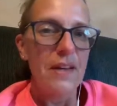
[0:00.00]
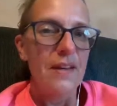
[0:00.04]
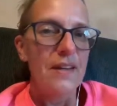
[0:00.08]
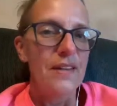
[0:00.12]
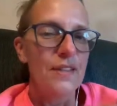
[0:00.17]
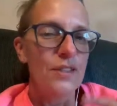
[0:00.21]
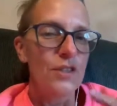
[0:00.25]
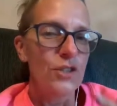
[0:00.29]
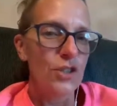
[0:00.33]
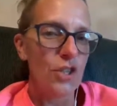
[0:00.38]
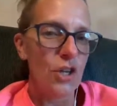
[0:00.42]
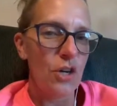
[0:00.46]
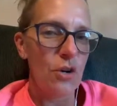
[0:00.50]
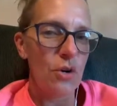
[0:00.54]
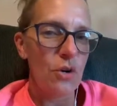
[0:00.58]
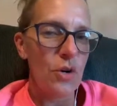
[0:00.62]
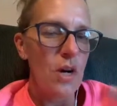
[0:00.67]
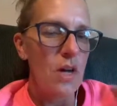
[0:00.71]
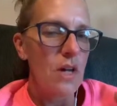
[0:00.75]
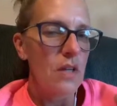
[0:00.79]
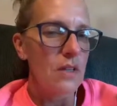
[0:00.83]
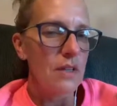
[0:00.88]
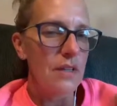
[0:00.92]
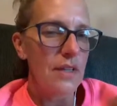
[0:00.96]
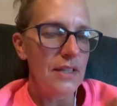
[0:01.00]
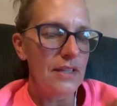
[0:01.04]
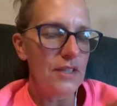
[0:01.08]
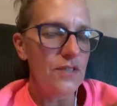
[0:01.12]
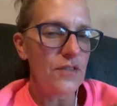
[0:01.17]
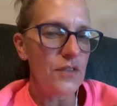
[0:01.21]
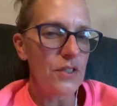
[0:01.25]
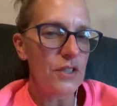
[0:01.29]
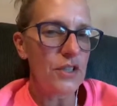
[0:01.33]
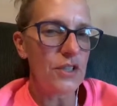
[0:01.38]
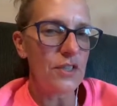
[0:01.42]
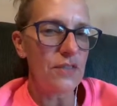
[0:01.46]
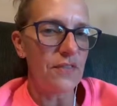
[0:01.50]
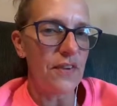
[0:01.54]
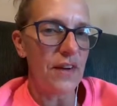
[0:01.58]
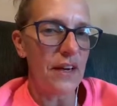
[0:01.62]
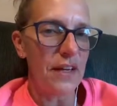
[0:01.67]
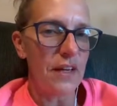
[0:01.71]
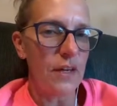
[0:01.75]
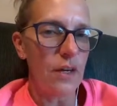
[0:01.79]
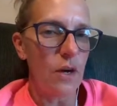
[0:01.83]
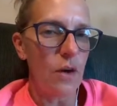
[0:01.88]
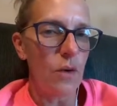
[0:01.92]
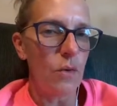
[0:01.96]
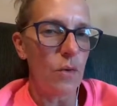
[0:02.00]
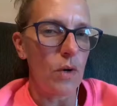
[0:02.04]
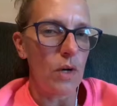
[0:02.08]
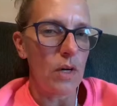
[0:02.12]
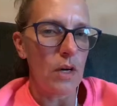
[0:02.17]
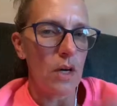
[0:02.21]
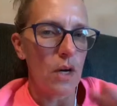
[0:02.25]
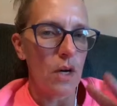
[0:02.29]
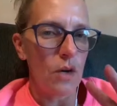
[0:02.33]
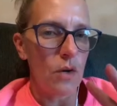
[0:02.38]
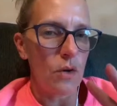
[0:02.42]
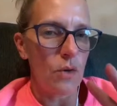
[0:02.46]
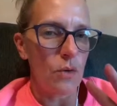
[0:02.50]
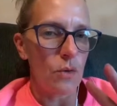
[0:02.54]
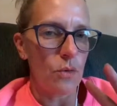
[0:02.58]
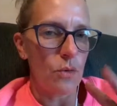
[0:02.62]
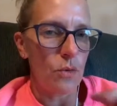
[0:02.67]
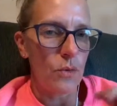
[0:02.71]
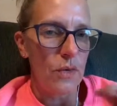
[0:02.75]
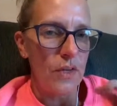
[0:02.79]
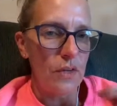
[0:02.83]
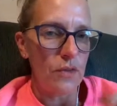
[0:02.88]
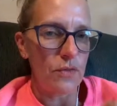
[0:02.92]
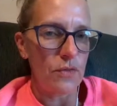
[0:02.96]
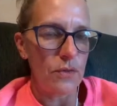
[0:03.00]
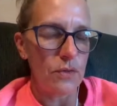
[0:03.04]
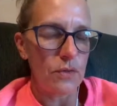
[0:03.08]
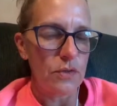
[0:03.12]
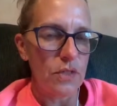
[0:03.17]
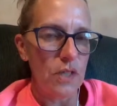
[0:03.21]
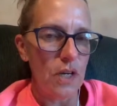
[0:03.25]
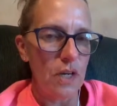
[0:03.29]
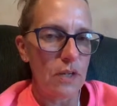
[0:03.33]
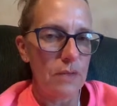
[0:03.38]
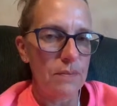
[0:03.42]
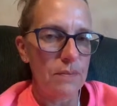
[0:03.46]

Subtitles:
So let's first define what real foods are.